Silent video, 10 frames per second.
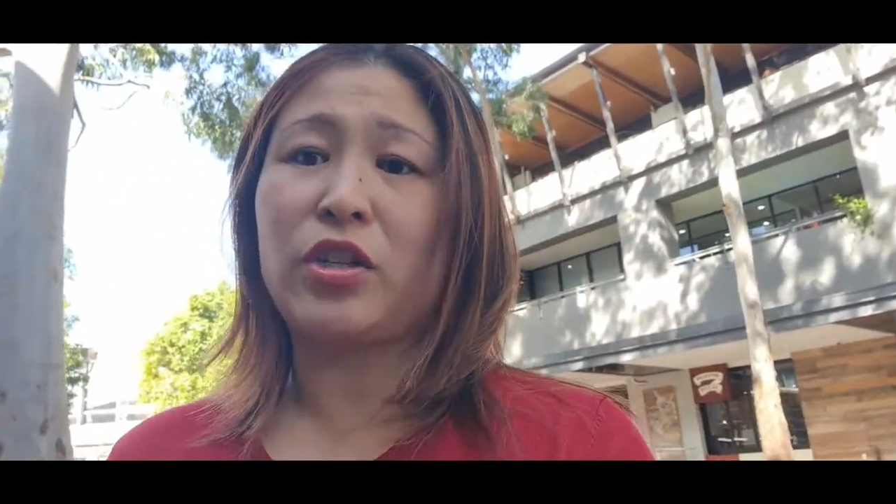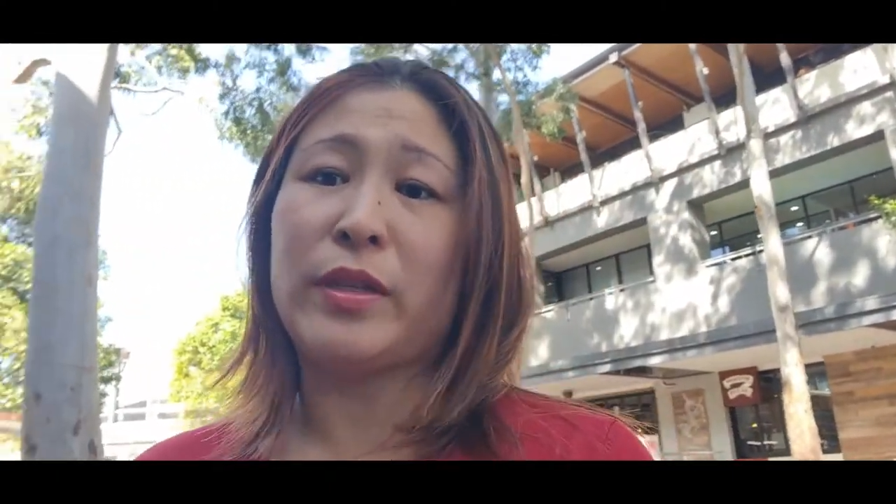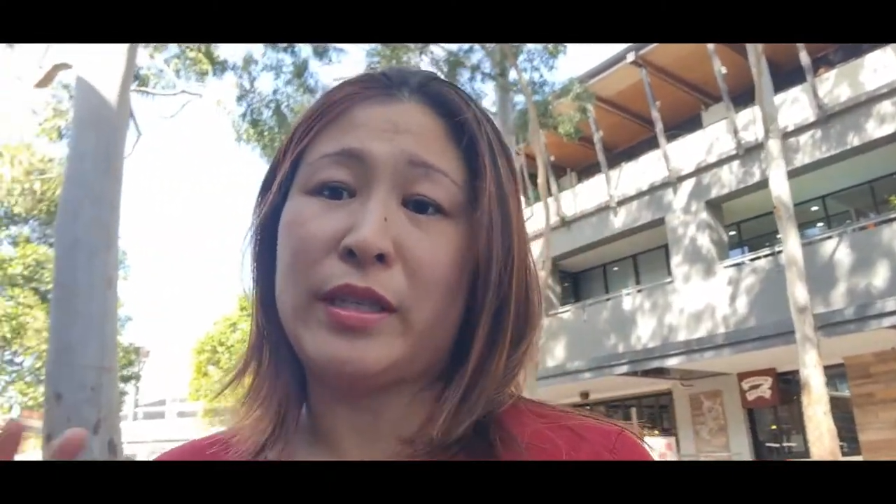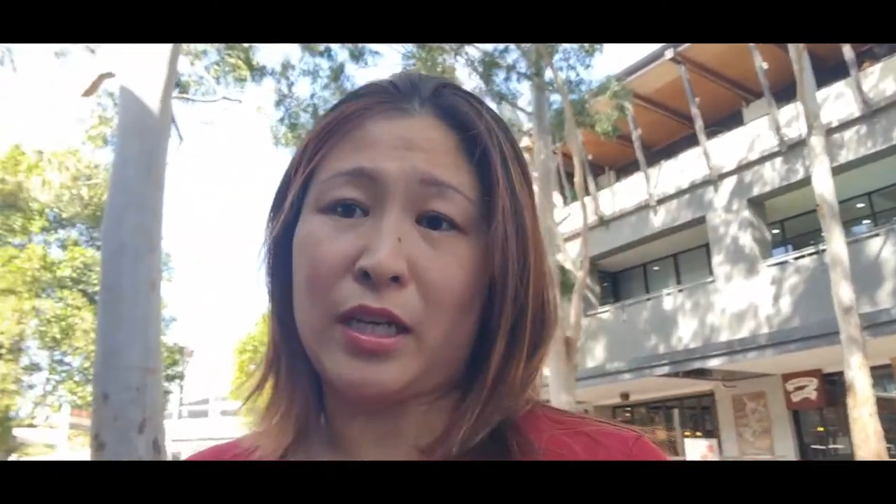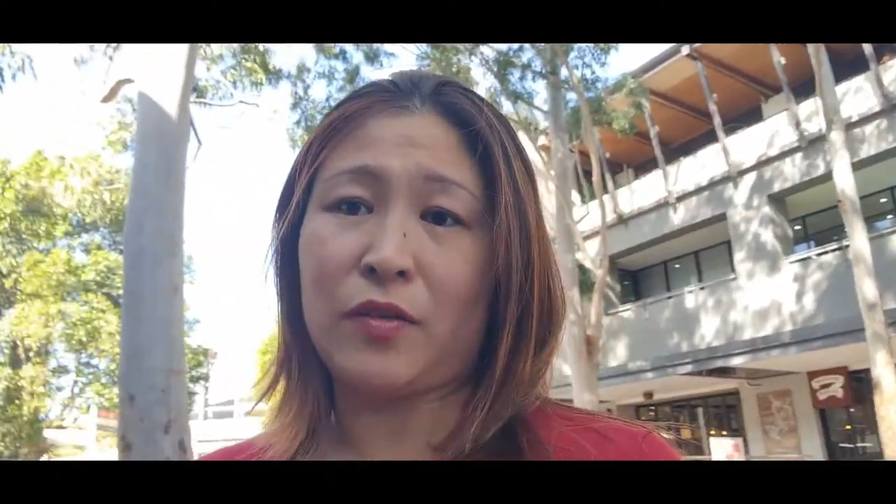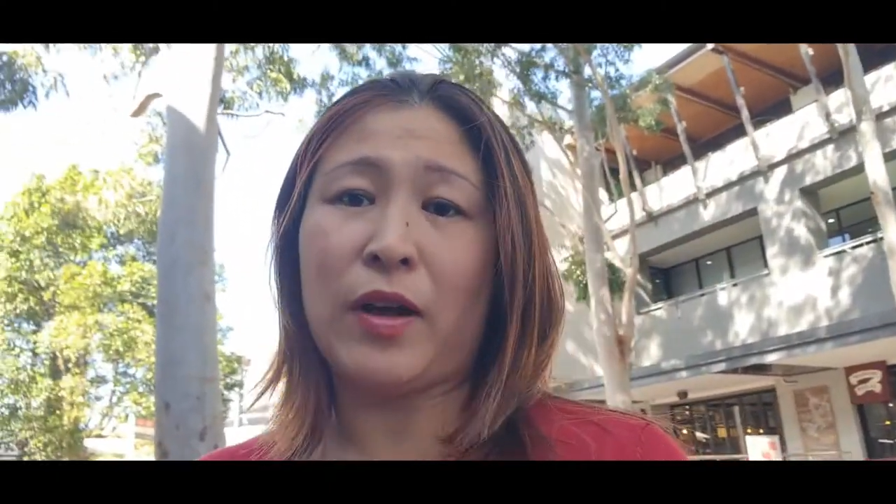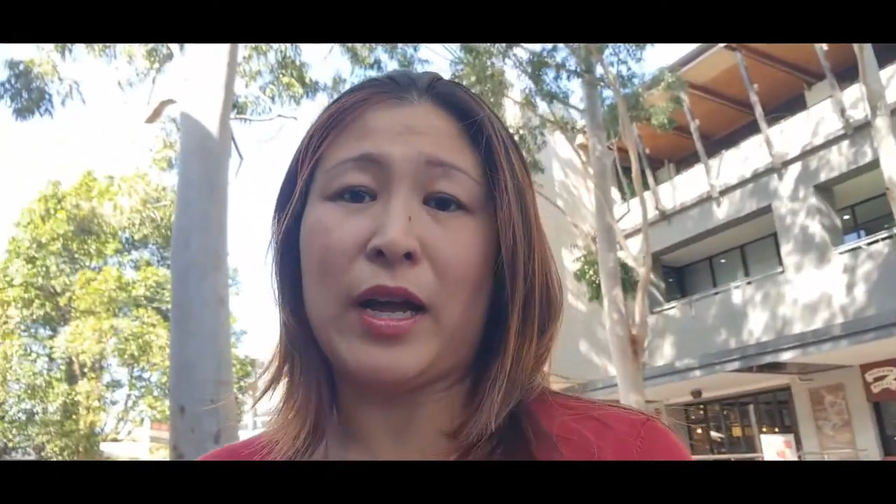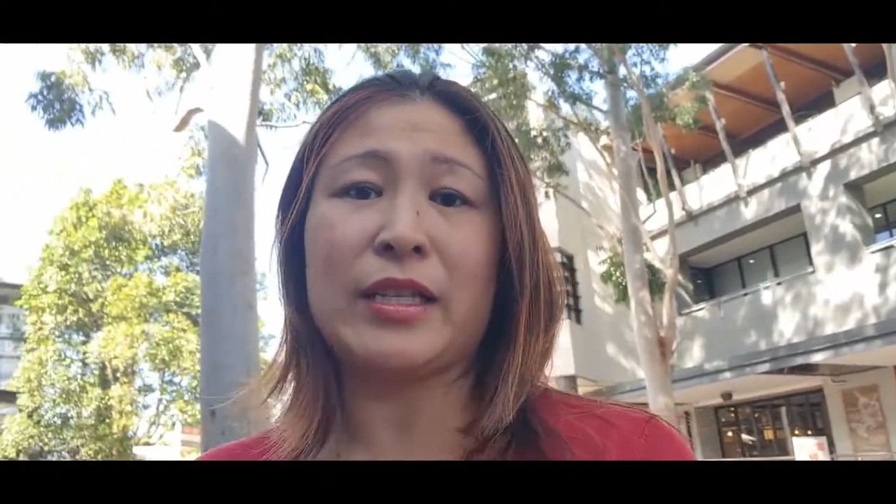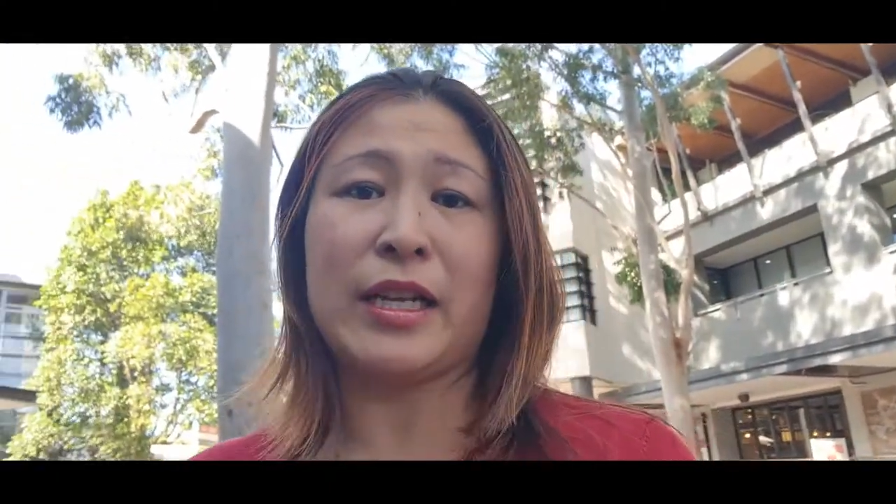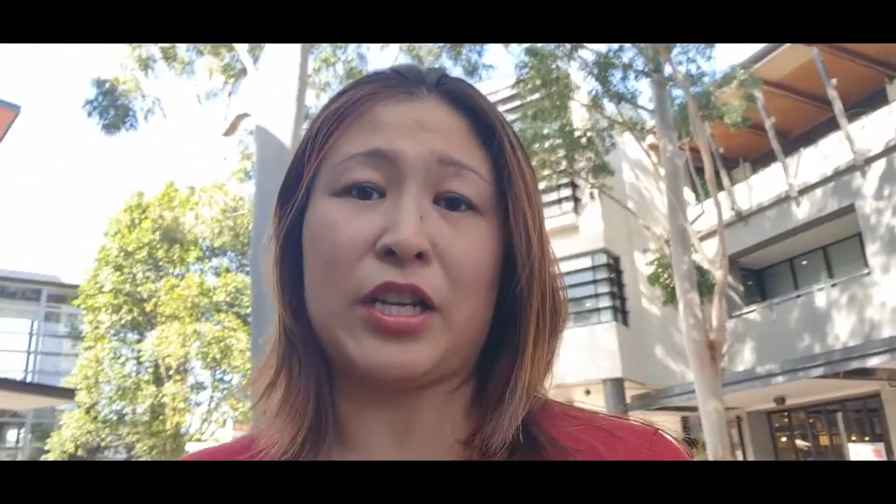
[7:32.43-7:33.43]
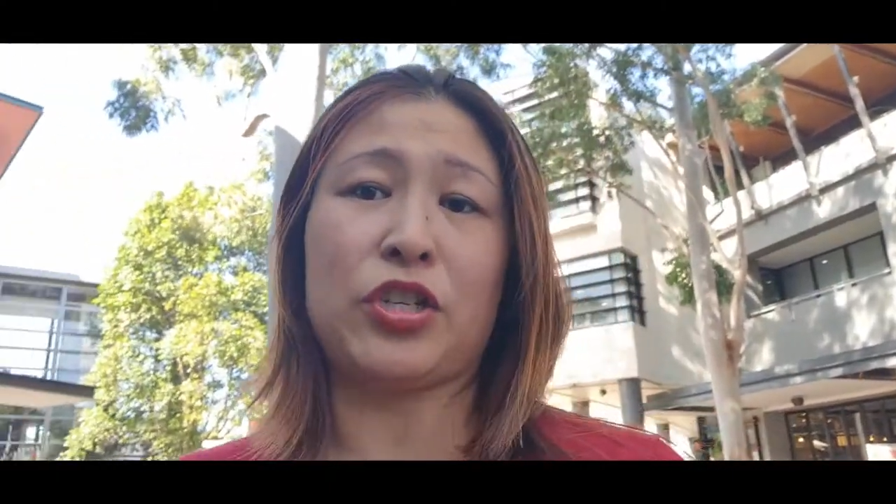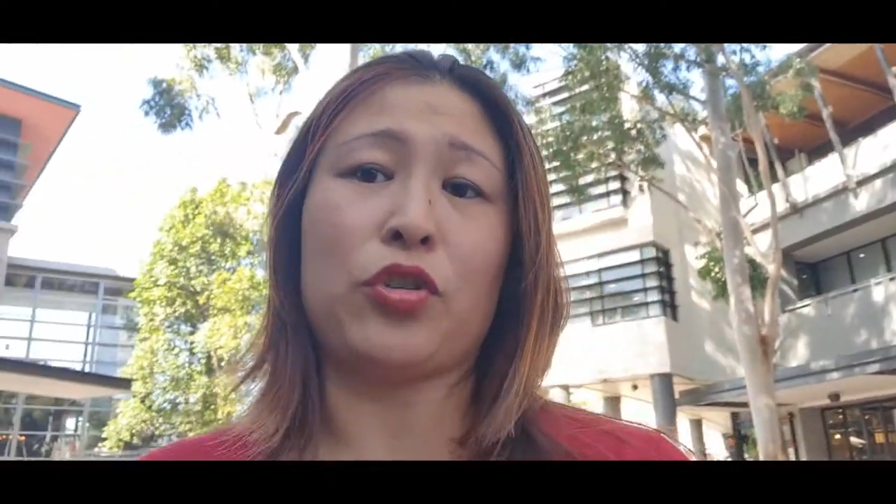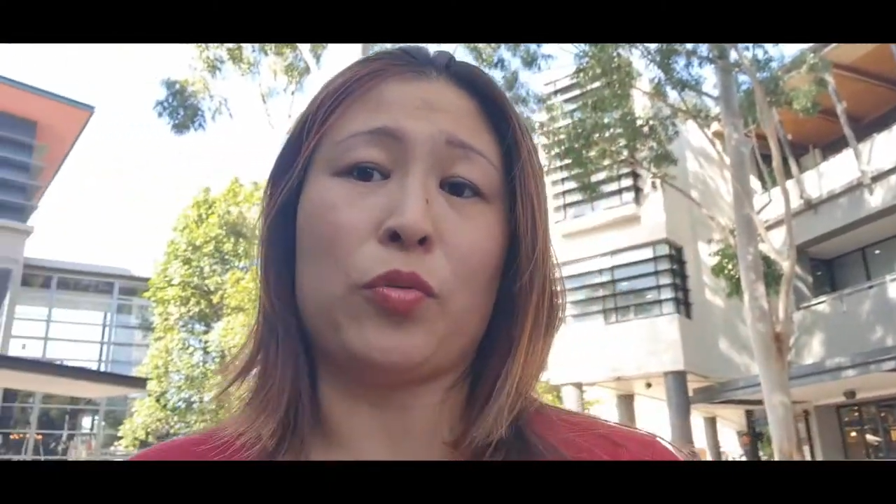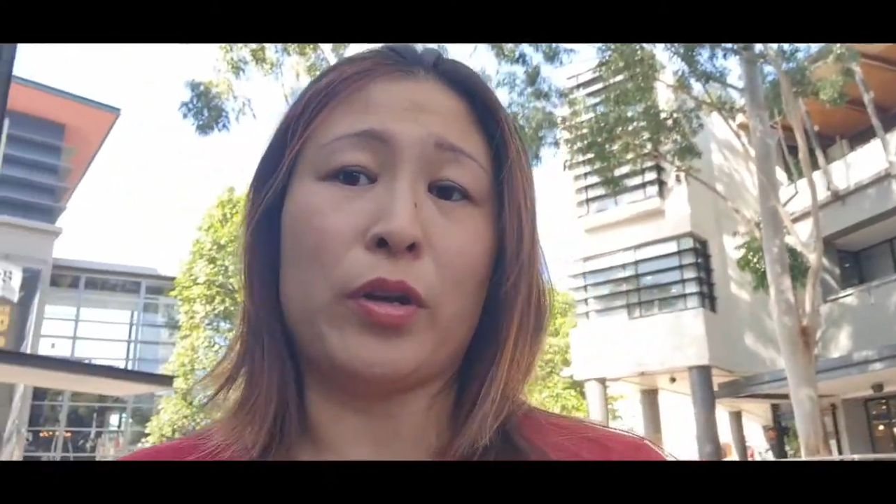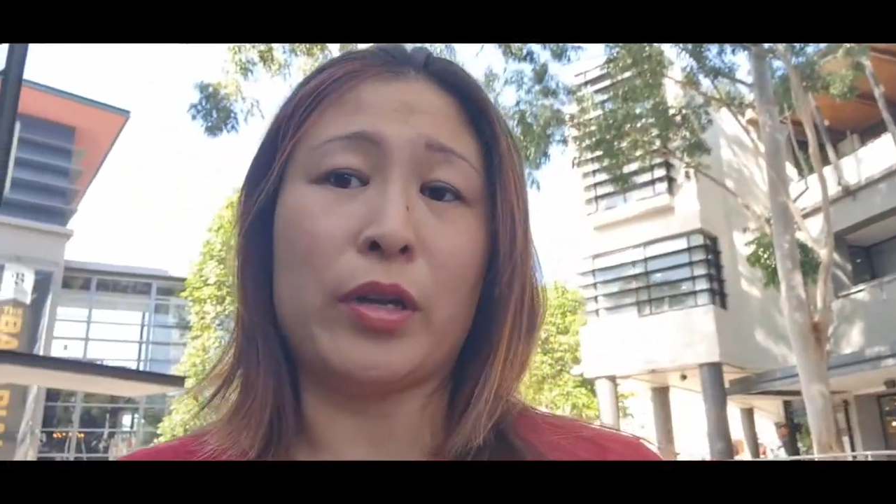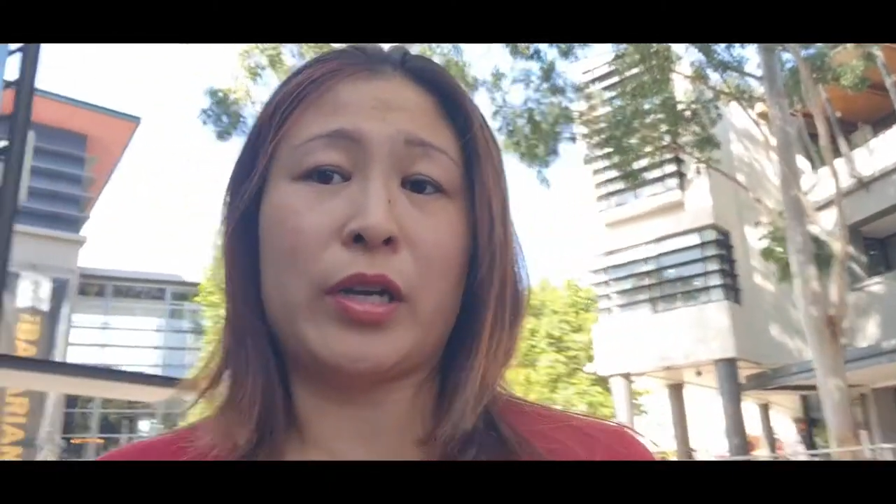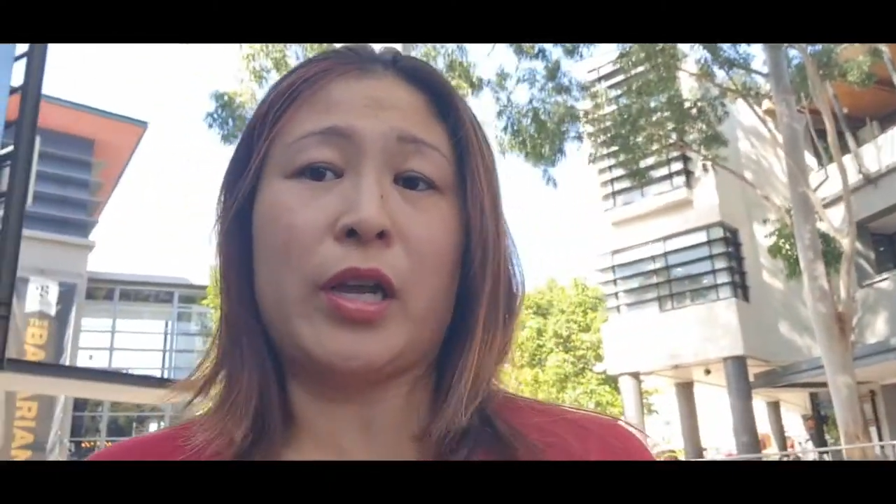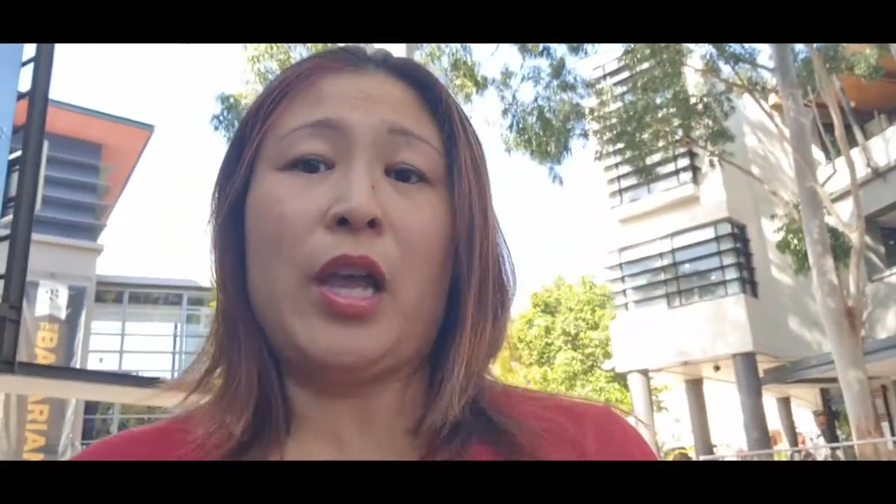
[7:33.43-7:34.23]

to incentivize an agent to work